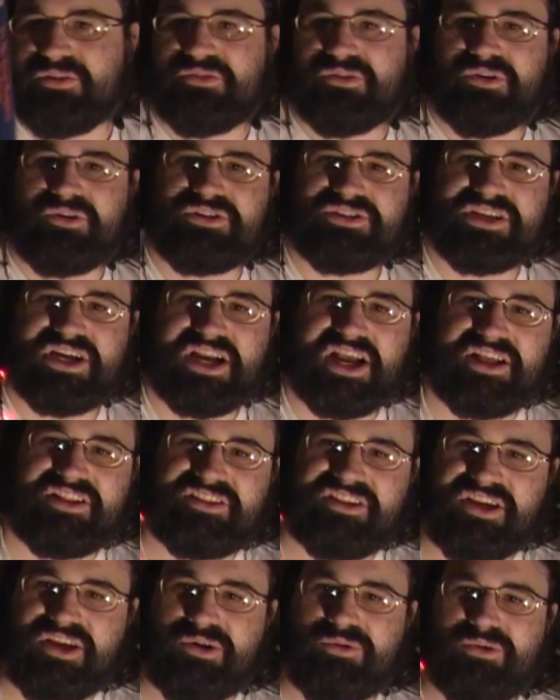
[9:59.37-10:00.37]
And of course I
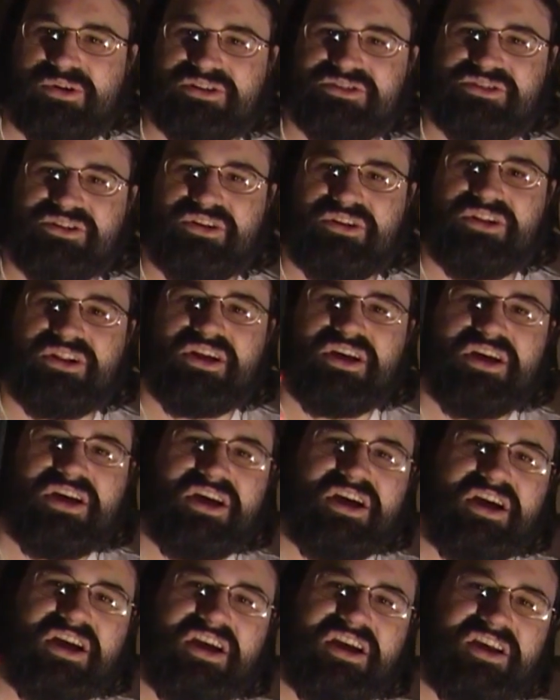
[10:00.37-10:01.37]
got the original
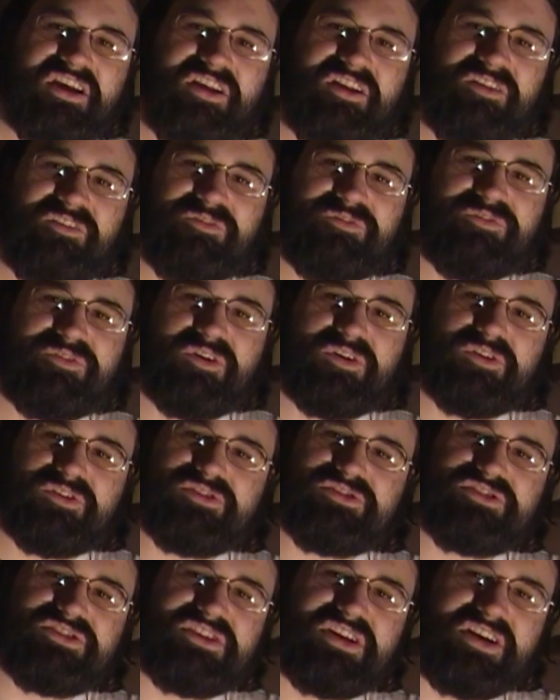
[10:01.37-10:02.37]

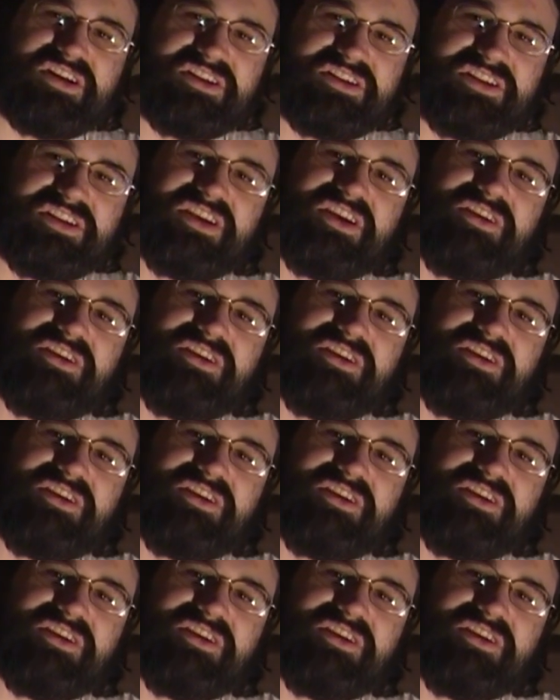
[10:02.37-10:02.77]
first